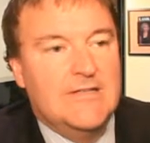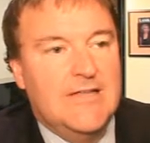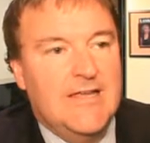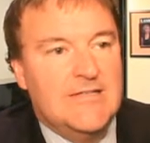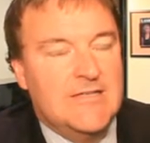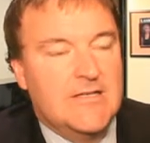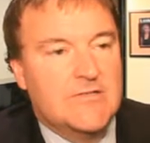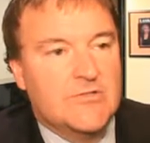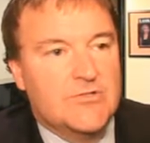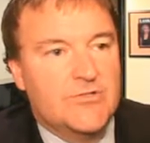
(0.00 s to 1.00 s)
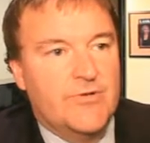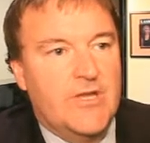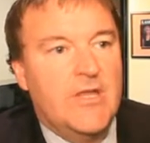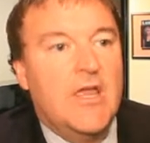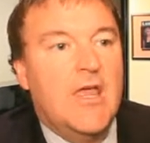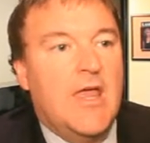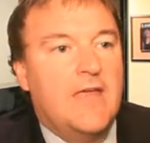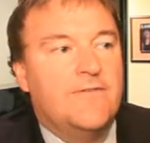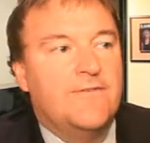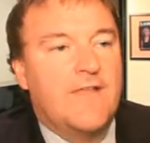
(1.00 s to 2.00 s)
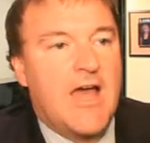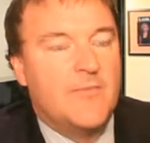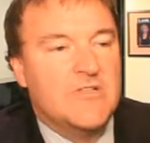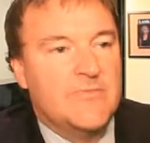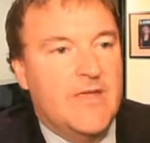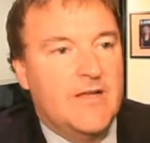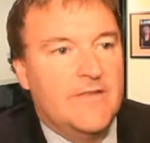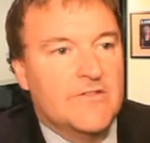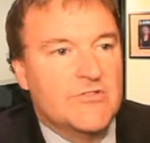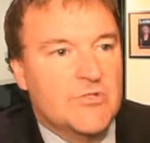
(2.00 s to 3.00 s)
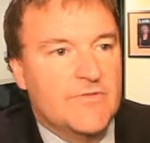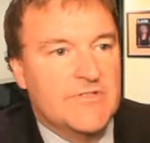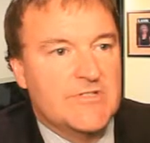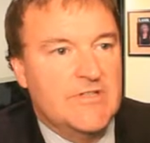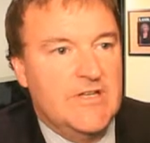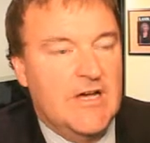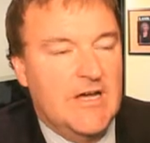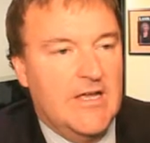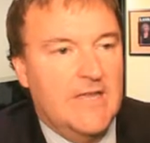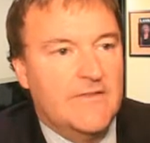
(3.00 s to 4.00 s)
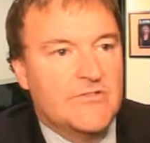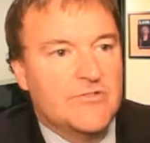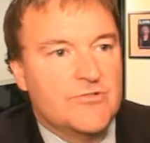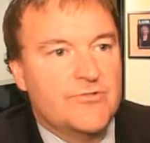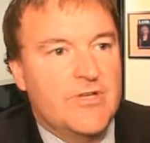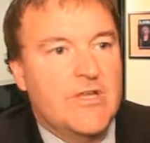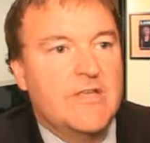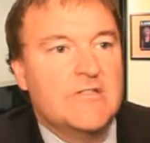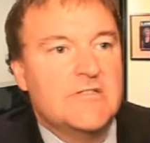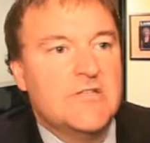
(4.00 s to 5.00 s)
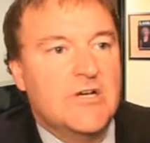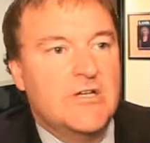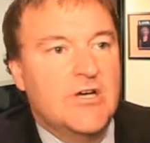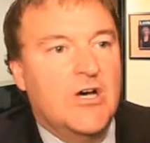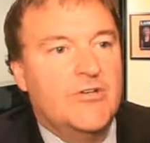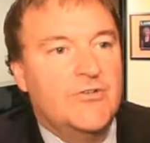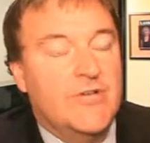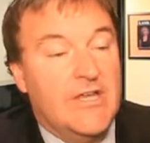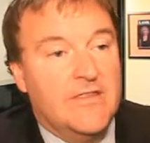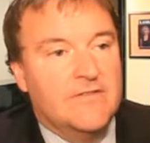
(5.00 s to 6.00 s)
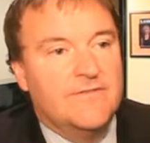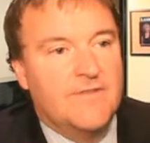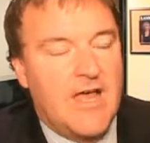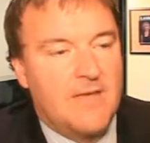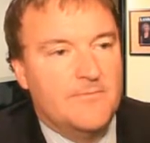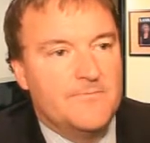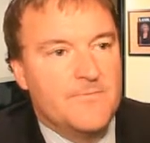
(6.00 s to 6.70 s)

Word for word: LASIK surgery, a flap is made on the surface of the eye and the surgery is done underneath the flap.